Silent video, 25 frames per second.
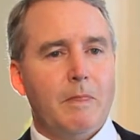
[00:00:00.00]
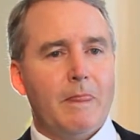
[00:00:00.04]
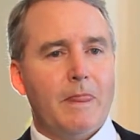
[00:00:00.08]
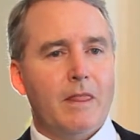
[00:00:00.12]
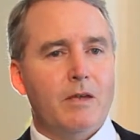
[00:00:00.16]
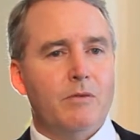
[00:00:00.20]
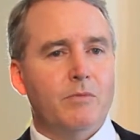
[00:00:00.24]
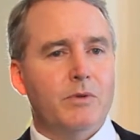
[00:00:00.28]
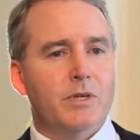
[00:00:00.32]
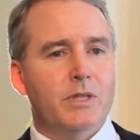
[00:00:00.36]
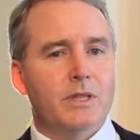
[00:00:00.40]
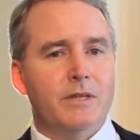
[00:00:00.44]

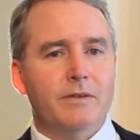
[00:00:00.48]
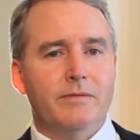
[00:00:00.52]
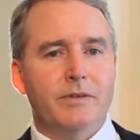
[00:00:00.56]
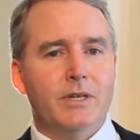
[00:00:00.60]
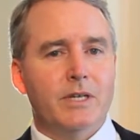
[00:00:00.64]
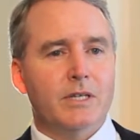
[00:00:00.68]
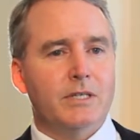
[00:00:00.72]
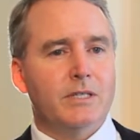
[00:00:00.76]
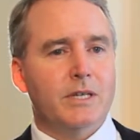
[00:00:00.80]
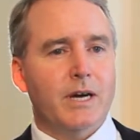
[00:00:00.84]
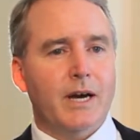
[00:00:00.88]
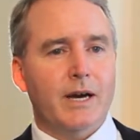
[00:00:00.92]
We live in
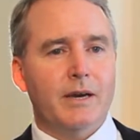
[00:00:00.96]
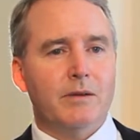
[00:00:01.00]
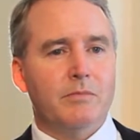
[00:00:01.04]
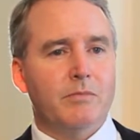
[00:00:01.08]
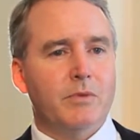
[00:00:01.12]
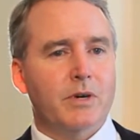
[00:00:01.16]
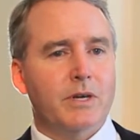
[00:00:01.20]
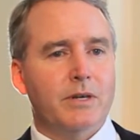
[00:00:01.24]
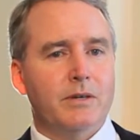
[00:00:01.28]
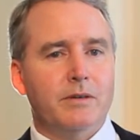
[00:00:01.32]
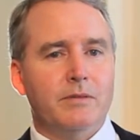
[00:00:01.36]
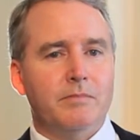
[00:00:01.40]
a time
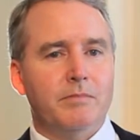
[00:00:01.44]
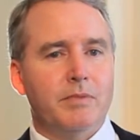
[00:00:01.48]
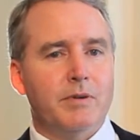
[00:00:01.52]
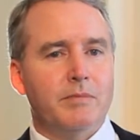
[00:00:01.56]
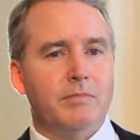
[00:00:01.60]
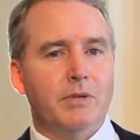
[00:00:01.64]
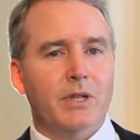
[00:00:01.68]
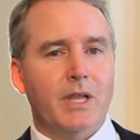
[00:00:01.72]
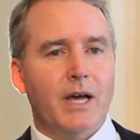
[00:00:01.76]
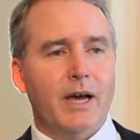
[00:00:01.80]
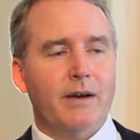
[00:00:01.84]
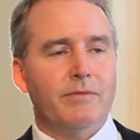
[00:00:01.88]
when
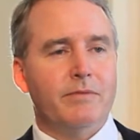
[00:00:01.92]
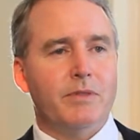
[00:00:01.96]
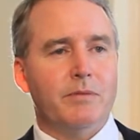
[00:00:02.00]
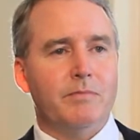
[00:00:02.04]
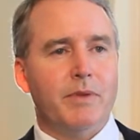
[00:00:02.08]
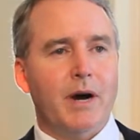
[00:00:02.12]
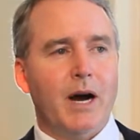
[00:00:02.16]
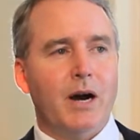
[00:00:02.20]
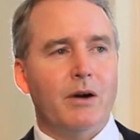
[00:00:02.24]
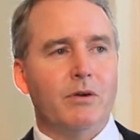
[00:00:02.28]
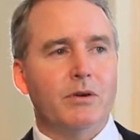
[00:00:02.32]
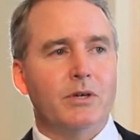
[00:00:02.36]
people have the
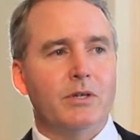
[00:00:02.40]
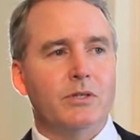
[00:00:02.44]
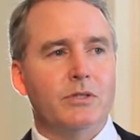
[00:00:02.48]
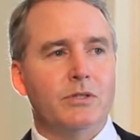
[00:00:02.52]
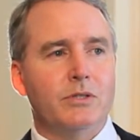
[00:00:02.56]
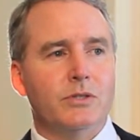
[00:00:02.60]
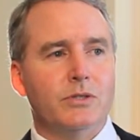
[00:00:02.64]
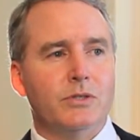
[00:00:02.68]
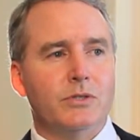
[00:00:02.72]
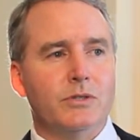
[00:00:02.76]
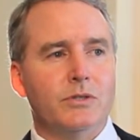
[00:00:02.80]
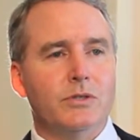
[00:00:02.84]
power
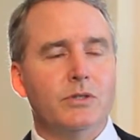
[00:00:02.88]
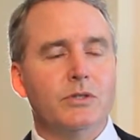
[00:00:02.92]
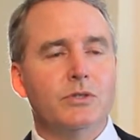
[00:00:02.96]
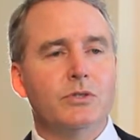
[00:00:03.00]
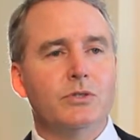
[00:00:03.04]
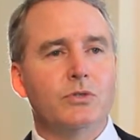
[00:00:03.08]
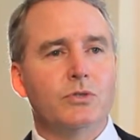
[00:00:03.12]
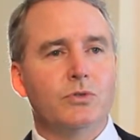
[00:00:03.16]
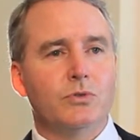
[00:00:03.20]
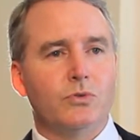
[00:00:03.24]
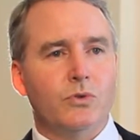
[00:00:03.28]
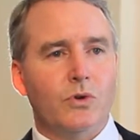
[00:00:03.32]
to
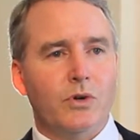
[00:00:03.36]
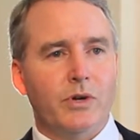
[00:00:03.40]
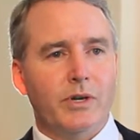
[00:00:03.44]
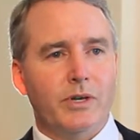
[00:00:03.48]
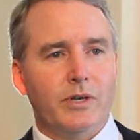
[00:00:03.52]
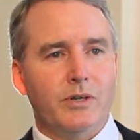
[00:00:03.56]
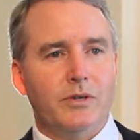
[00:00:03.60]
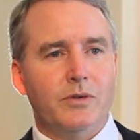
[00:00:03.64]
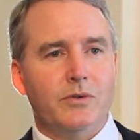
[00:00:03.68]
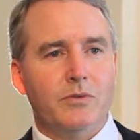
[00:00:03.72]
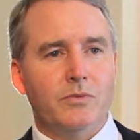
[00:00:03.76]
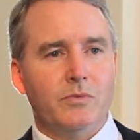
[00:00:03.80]

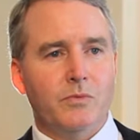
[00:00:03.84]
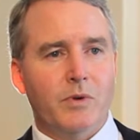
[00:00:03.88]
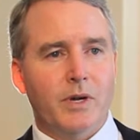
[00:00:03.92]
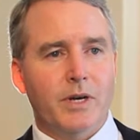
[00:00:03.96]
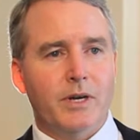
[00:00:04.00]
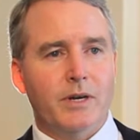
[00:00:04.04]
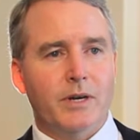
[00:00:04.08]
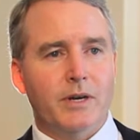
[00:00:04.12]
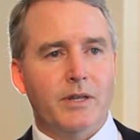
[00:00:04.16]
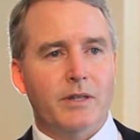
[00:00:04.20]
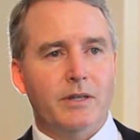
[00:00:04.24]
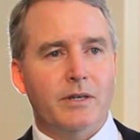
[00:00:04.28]
destroy one
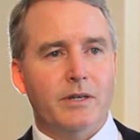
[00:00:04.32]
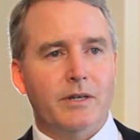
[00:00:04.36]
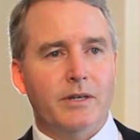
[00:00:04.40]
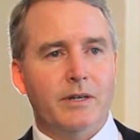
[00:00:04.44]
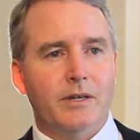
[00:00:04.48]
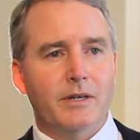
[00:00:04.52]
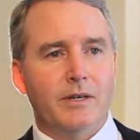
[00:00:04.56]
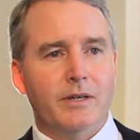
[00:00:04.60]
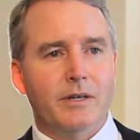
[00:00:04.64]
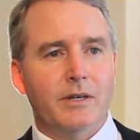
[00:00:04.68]
another